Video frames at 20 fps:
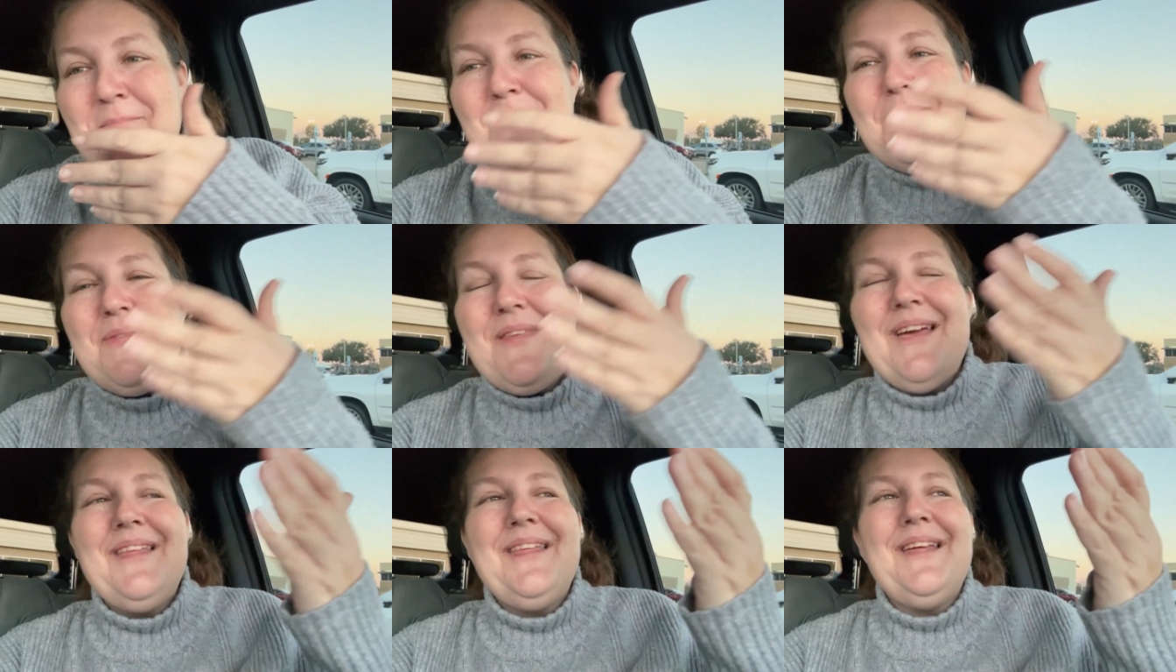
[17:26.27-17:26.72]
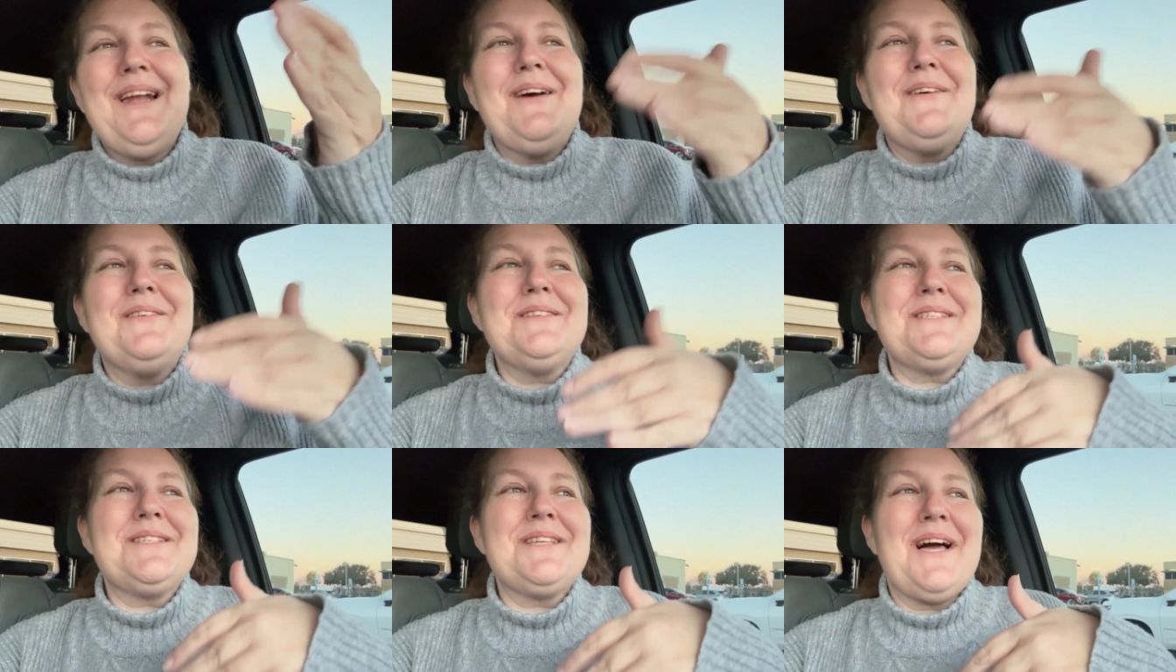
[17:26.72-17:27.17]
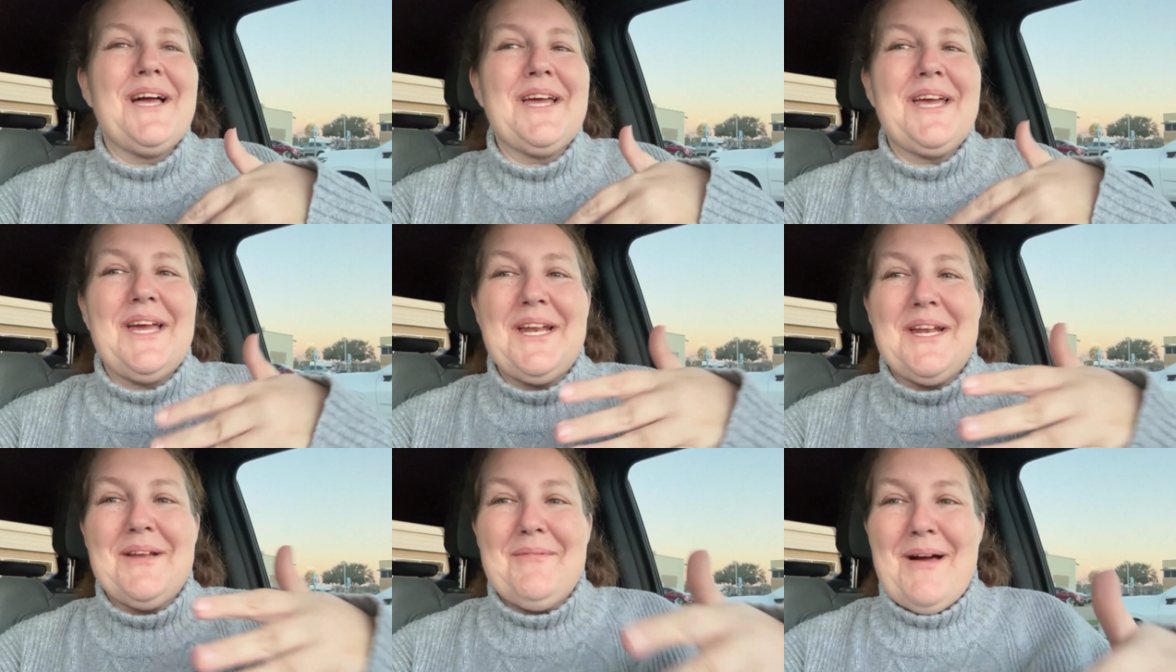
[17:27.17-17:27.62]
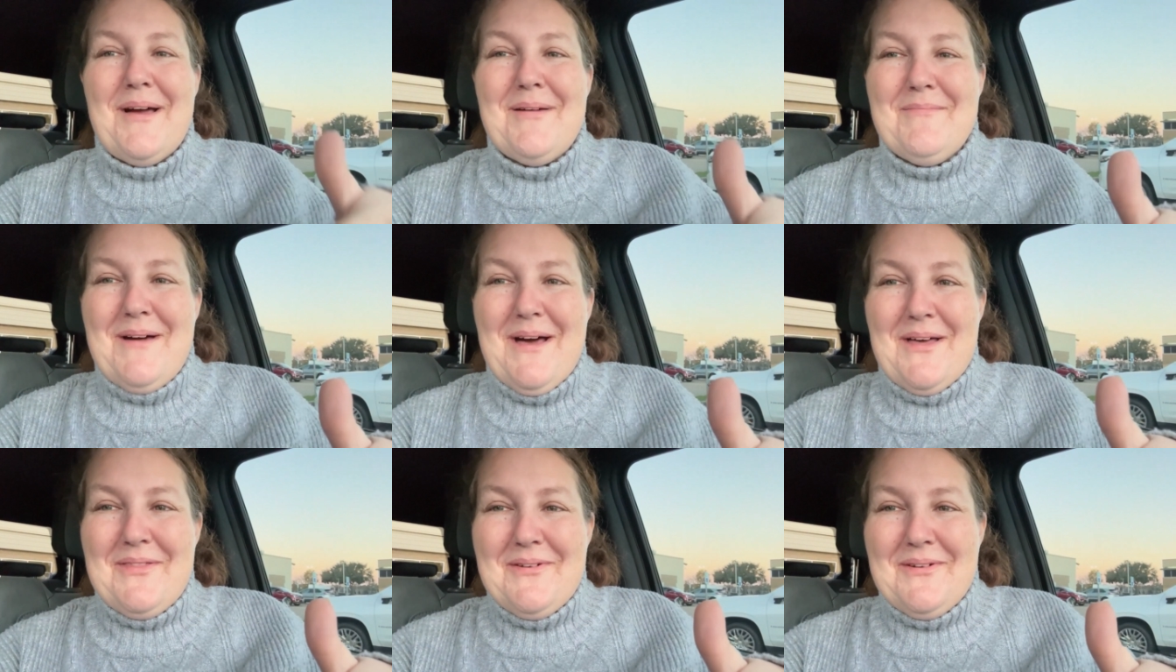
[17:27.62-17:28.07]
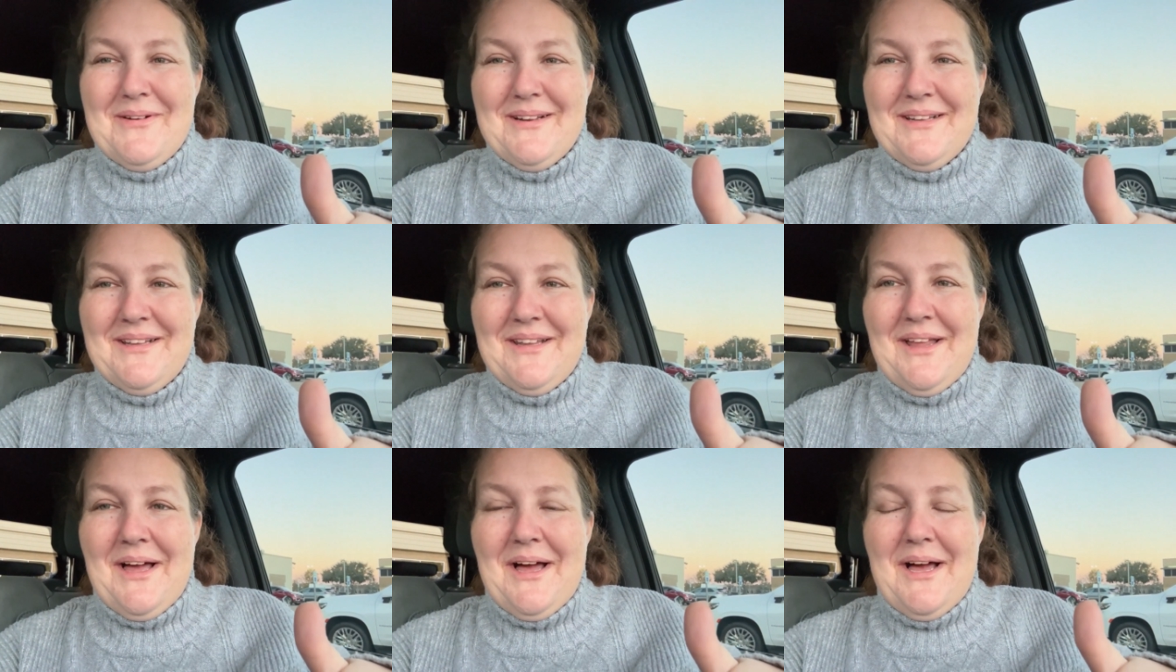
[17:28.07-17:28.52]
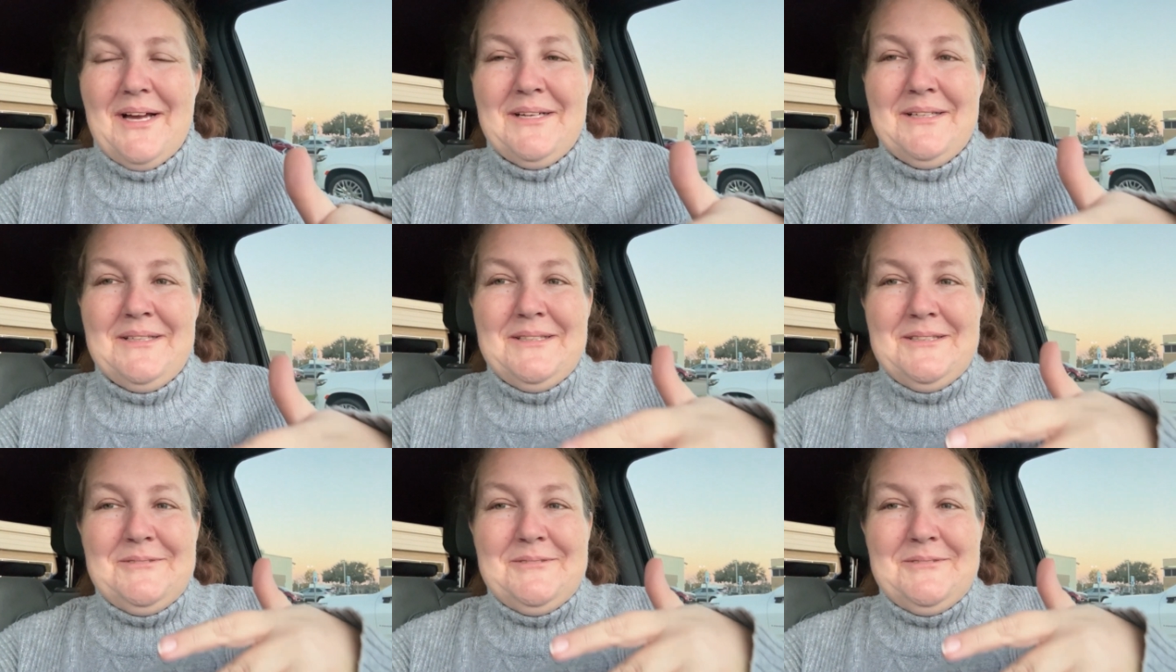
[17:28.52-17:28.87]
And then I was talking to my mother-in-law